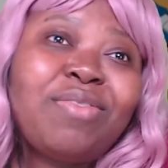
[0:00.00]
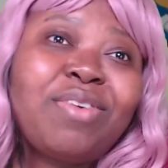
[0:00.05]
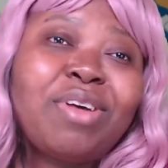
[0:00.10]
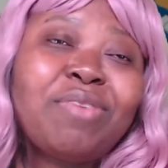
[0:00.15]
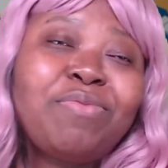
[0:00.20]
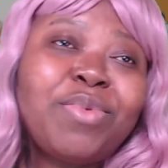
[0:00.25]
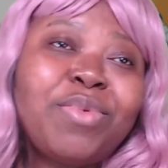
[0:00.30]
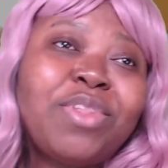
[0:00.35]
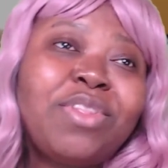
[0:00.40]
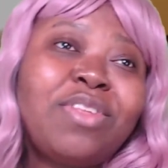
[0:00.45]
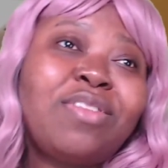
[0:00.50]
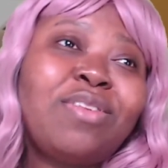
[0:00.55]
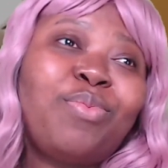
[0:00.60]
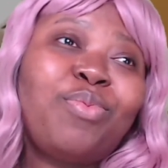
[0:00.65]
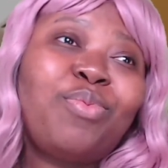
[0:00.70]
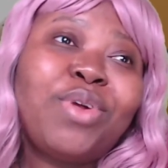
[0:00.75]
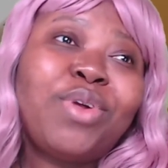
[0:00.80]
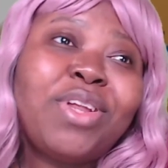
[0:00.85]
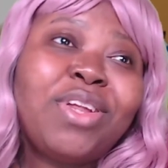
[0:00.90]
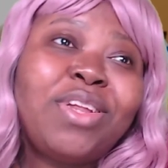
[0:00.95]
been
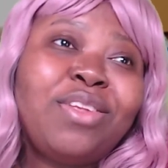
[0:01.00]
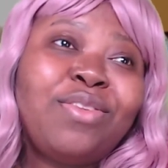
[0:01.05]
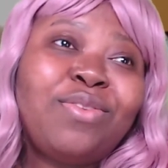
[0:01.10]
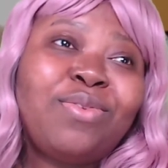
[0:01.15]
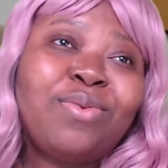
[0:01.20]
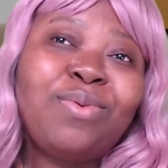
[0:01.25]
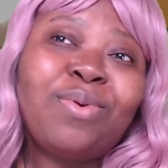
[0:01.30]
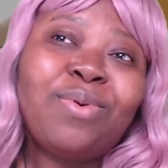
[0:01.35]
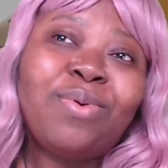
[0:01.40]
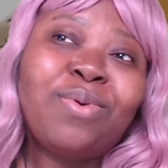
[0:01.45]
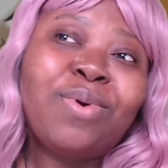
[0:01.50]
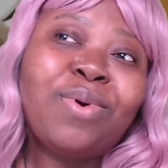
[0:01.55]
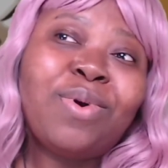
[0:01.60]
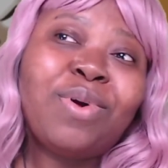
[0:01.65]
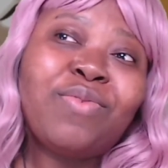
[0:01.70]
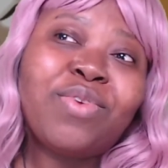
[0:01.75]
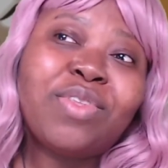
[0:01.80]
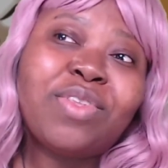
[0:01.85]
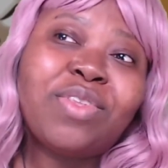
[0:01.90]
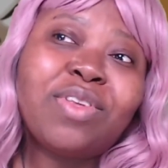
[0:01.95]
disappointed in Zuko
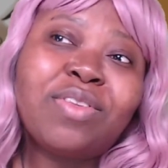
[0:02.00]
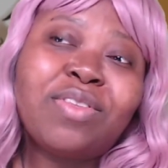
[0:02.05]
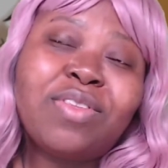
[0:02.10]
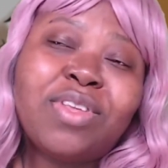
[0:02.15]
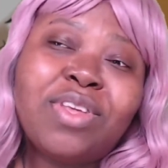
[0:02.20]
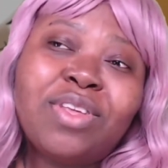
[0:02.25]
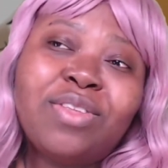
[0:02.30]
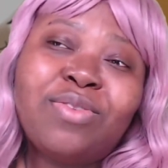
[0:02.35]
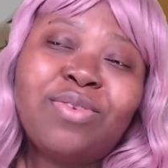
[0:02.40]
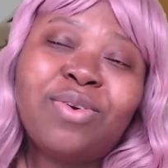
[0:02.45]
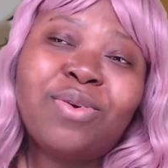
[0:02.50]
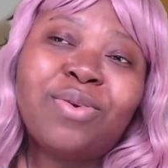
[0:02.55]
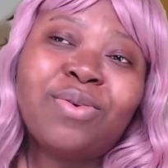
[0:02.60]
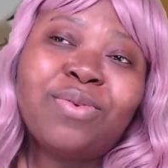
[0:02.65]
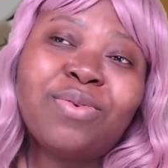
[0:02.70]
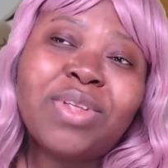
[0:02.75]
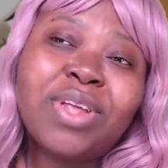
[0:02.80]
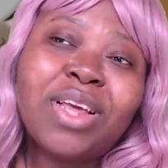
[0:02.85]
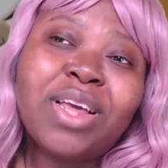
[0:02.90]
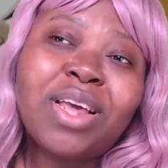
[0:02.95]
ever since he
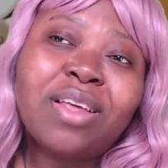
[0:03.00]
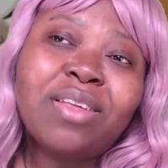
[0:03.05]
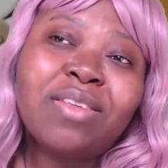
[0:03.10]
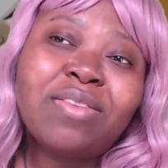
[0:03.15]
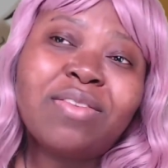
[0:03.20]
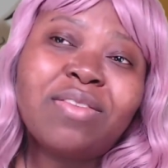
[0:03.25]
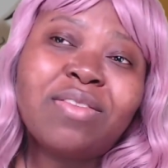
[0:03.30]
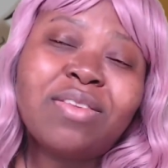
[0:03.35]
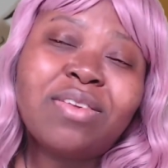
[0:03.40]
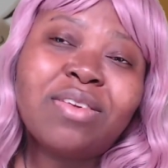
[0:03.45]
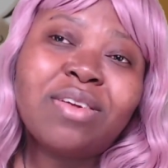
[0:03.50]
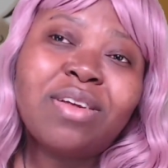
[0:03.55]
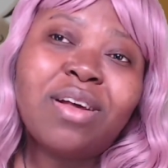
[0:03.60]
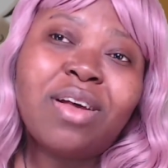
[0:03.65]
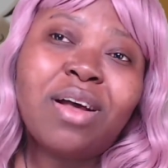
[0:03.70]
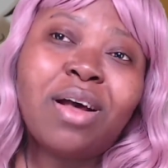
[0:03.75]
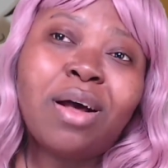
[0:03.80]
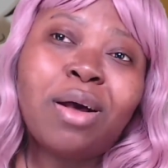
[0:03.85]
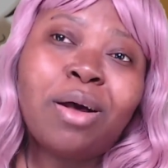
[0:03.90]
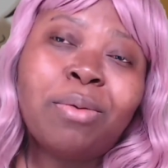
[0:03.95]
turned against
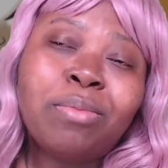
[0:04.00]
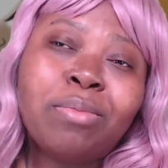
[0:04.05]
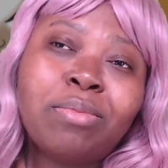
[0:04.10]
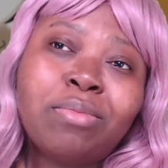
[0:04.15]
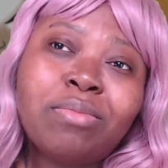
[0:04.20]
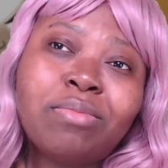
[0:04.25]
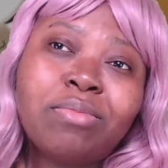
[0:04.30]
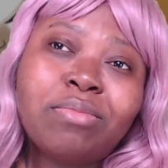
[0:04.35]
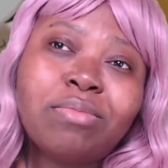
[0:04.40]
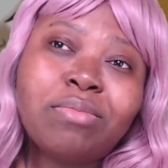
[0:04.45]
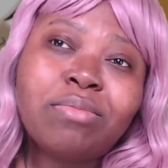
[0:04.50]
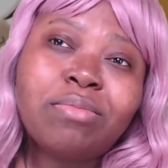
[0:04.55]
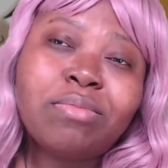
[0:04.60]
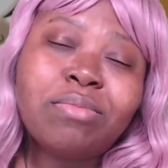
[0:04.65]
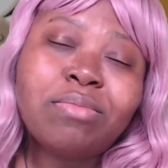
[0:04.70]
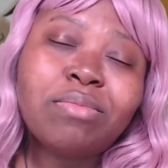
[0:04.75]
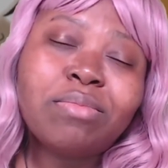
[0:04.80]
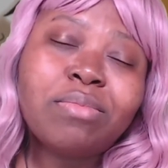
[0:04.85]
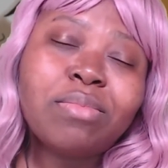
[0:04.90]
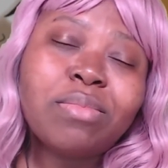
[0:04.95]

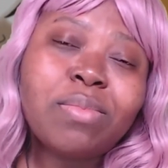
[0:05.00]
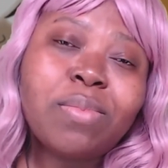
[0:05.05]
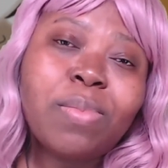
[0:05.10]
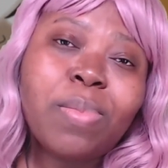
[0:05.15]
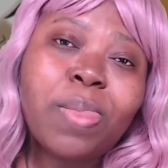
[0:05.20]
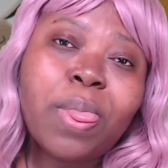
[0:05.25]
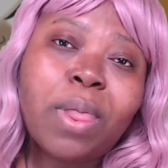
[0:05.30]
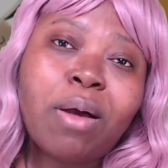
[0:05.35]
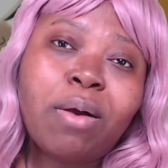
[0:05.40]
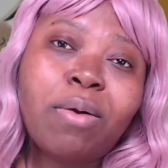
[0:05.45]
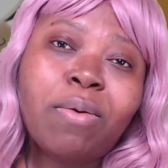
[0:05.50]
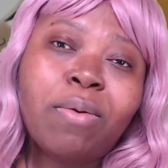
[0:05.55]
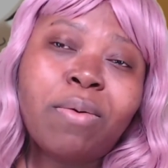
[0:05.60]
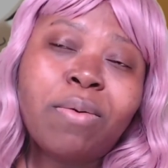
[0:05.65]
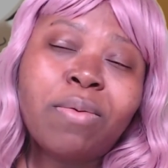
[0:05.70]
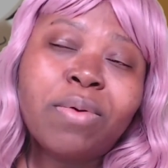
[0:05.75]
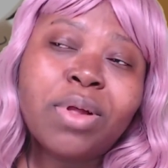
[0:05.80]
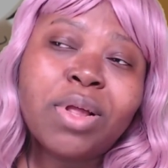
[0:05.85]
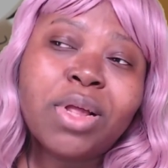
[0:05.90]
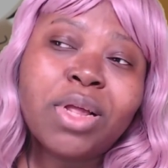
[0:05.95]

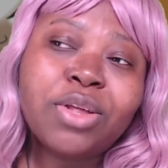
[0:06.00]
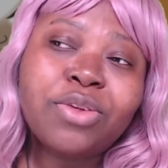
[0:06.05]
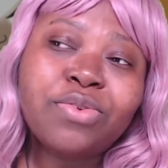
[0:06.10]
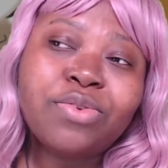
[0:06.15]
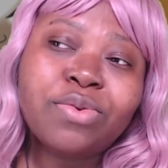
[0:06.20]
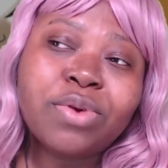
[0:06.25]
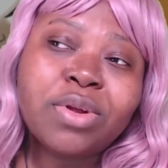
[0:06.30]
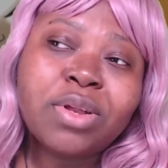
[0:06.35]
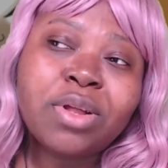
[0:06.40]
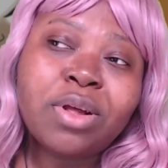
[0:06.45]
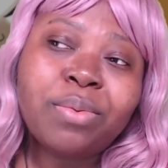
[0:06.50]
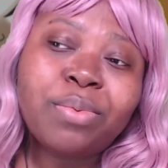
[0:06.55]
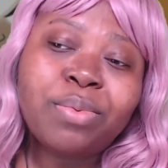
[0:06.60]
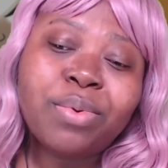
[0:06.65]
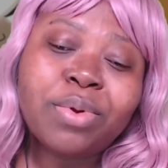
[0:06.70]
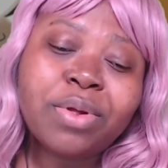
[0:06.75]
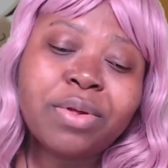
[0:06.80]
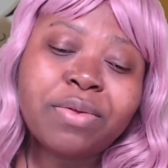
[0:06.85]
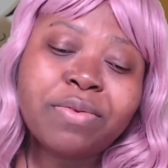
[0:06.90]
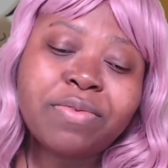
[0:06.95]
Uncle and joined up
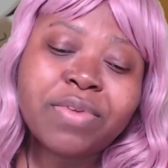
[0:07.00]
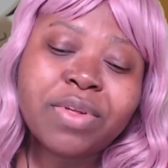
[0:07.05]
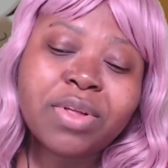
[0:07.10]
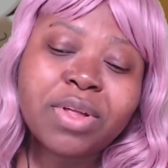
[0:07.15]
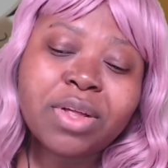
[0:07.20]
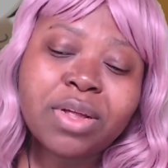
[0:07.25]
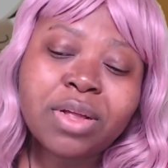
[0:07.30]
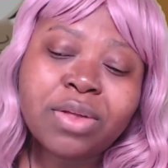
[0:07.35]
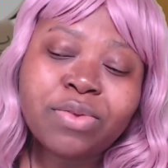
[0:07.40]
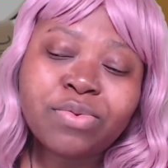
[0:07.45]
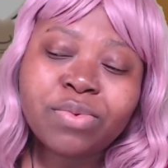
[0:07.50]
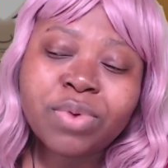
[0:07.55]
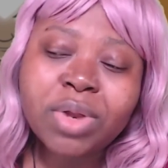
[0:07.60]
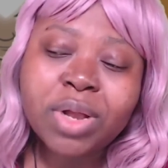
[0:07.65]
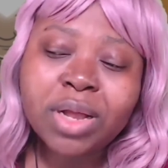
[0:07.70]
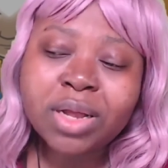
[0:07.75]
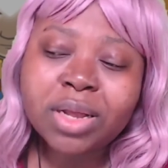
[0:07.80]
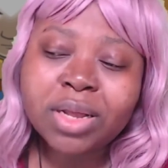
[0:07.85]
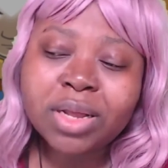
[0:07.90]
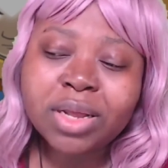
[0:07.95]
with
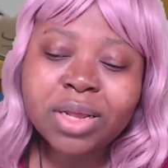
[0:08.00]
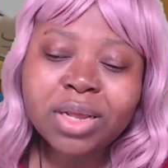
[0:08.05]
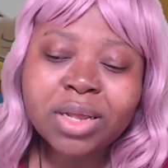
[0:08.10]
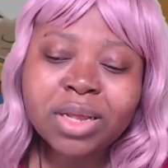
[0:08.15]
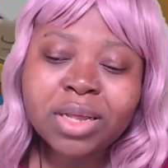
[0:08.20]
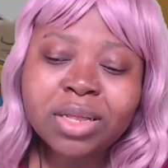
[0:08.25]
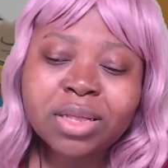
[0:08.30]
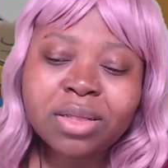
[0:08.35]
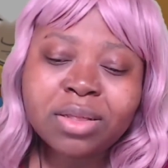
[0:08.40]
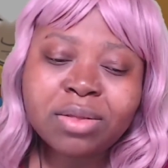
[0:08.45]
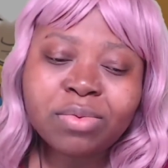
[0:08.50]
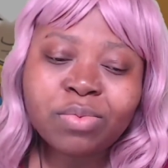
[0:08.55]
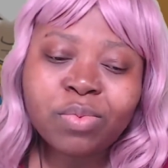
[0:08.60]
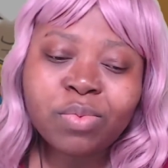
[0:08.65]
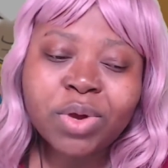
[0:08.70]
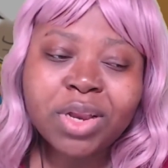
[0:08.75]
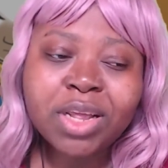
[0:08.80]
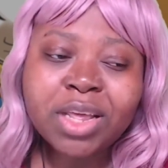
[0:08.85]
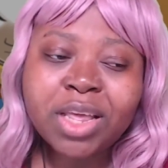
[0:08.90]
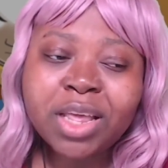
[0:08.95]
Azula and
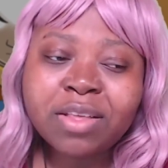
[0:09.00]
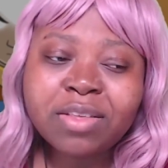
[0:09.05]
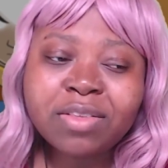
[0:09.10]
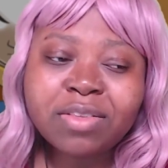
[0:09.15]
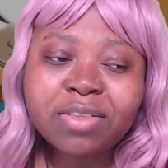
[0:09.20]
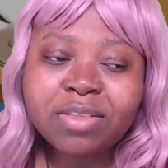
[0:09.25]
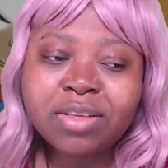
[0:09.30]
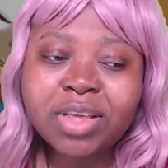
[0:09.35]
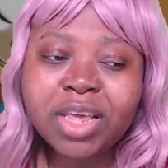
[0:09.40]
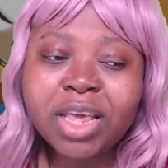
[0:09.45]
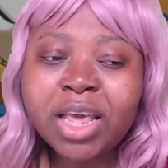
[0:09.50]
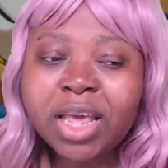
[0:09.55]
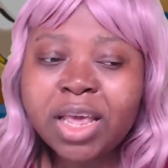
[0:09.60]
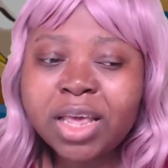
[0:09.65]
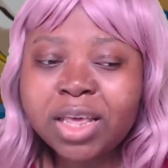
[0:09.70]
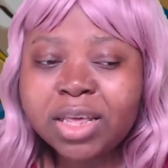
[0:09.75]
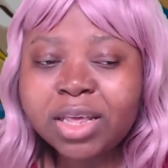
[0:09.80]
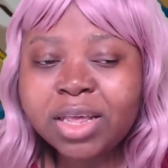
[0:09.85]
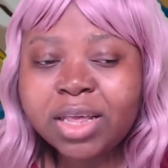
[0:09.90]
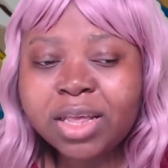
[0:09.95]
went against
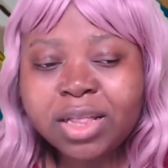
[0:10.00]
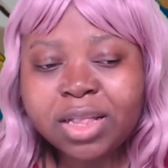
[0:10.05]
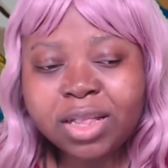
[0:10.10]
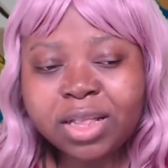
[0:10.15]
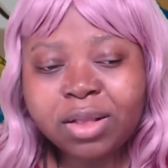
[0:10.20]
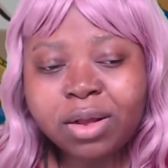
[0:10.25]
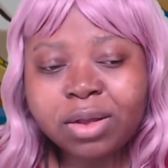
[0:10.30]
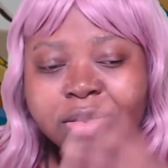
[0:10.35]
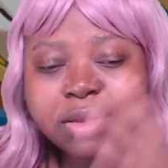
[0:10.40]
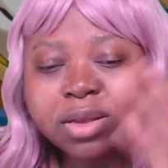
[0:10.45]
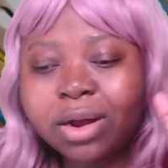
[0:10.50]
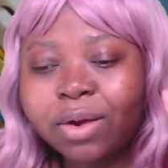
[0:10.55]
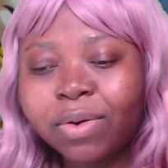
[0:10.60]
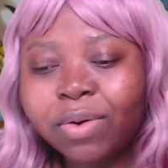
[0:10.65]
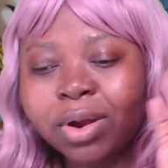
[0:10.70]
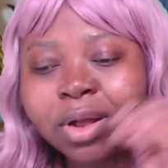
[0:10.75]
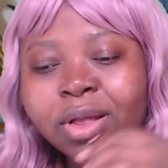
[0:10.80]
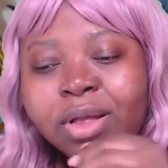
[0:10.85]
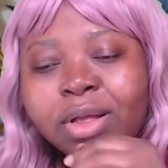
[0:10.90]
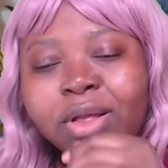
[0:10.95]
Aang and
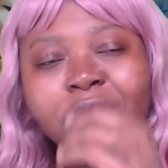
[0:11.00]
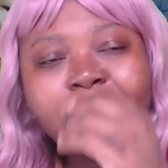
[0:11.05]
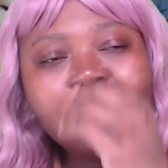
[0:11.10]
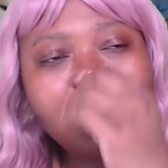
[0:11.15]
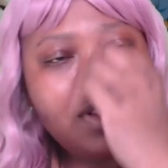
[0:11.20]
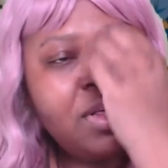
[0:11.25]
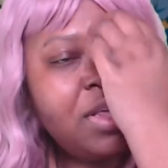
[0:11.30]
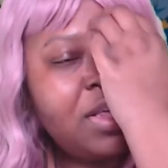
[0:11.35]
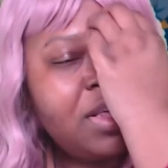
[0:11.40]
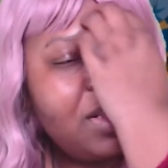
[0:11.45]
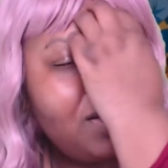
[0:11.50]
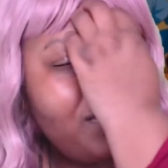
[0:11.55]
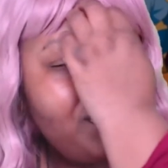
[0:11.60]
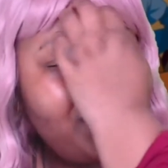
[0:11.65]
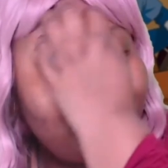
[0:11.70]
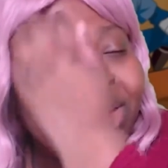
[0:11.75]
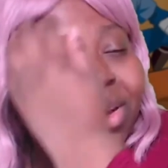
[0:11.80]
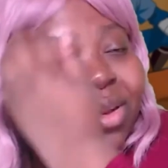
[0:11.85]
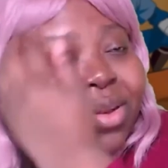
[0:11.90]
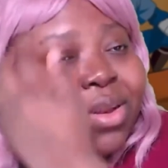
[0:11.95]
Katara. Like, I've
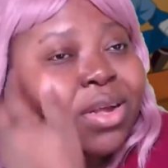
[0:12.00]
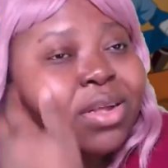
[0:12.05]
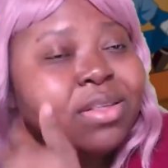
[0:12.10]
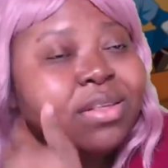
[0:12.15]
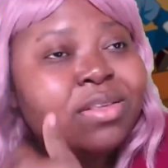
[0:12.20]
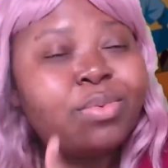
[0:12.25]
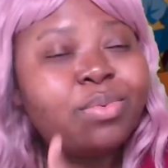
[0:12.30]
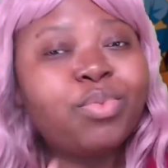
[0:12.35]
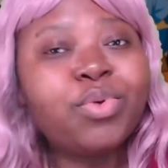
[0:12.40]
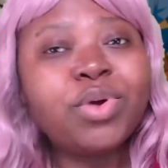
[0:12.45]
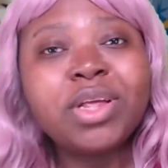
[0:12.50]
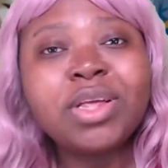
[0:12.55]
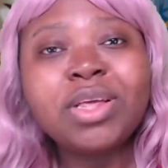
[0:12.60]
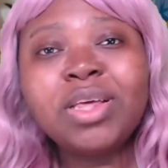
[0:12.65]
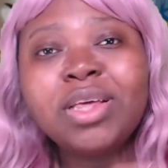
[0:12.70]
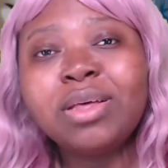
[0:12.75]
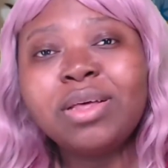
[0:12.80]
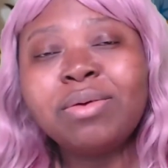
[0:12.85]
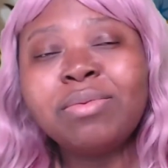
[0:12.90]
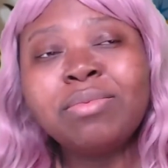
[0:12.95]
been disappointed
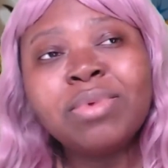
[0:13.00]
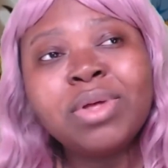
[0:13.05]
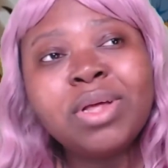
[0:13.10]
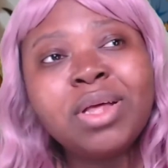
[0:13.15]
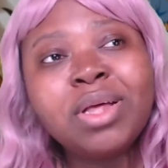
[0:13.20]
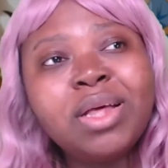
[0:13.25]
in him.